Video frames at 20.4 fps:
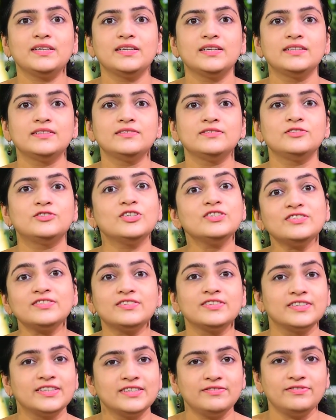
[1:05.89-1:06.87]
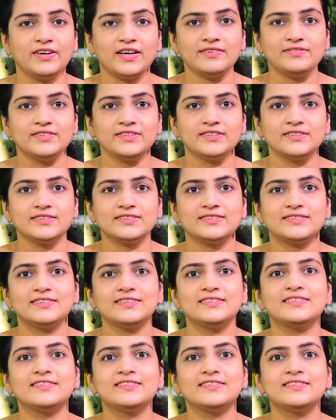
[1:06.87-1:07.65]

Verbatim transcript: in just thirty-five years.